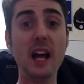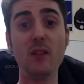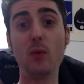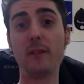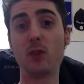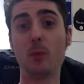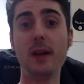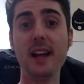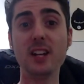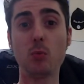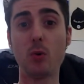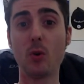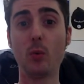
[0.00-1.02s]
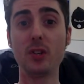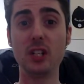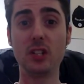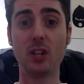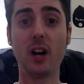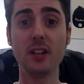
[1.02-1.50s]
We have one for Paige where when
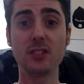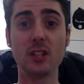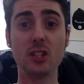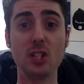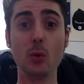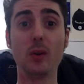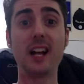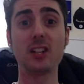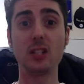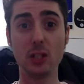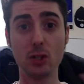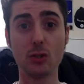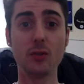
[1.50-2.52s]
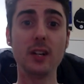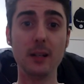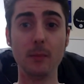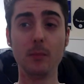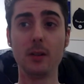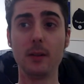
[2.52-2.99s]
she taunts, she will actually
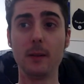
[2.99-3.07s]
scream.